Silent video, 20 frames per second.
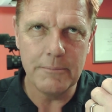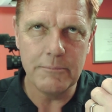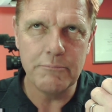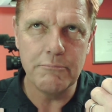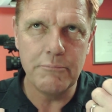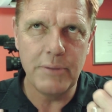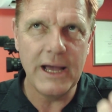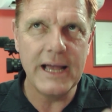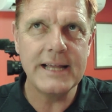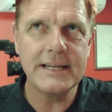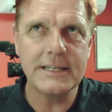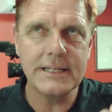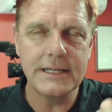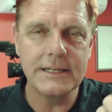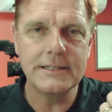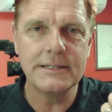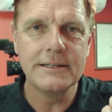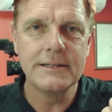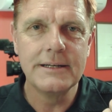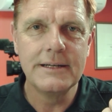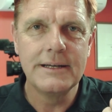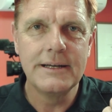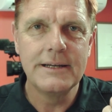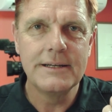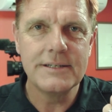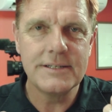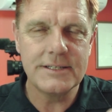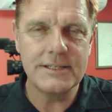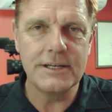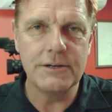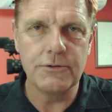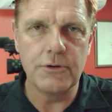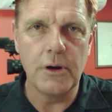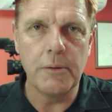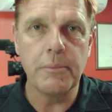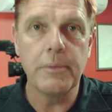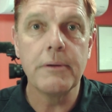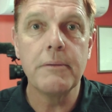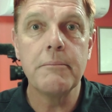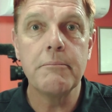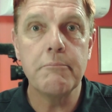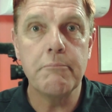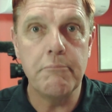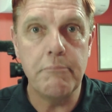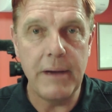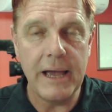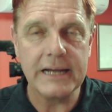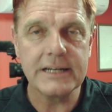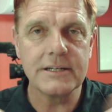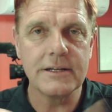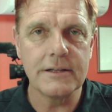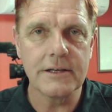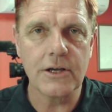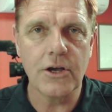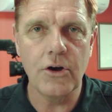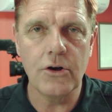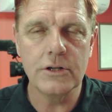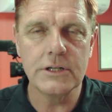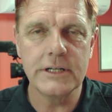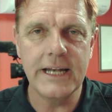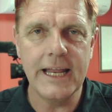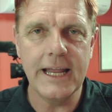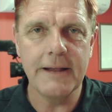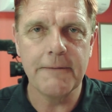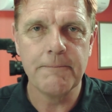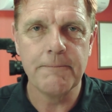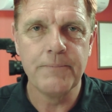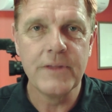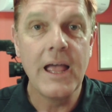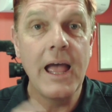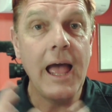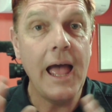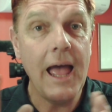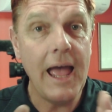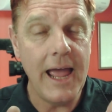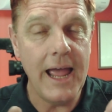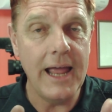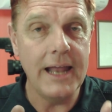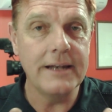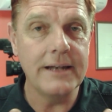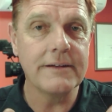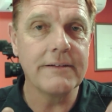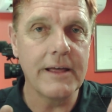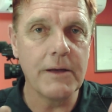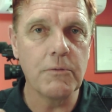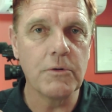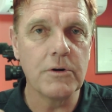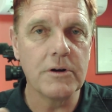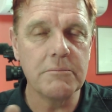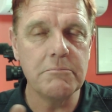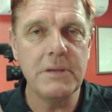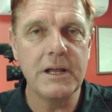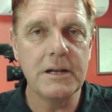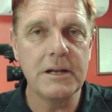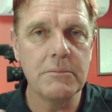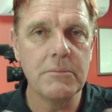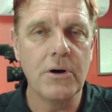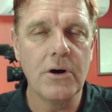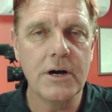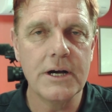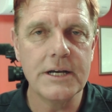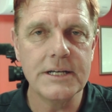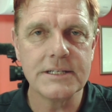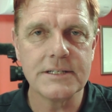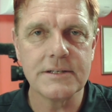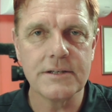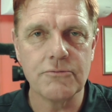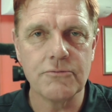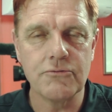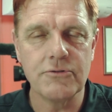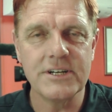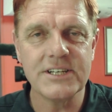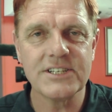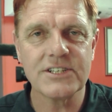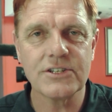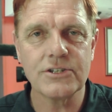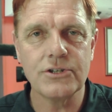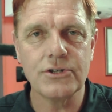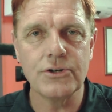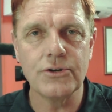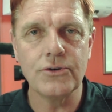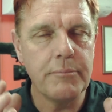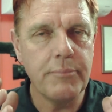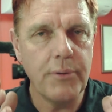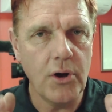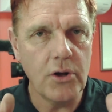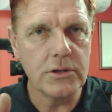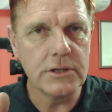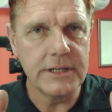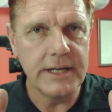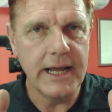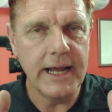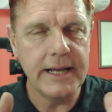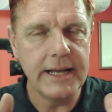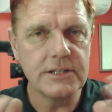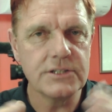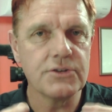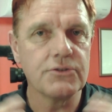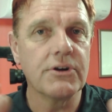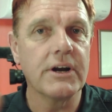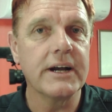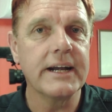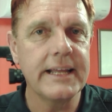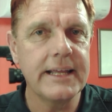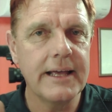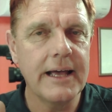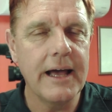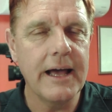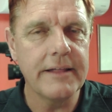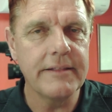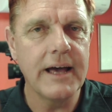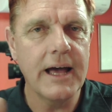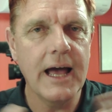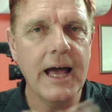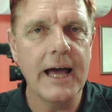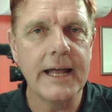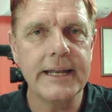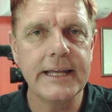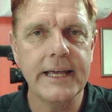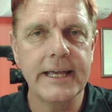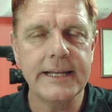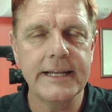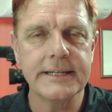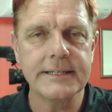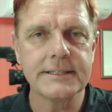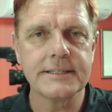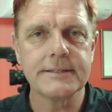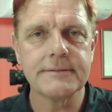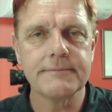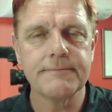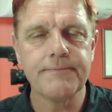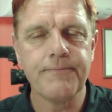baited syrup back to the colony. And they want to minimise the risk to pollinators or any other honey eaters.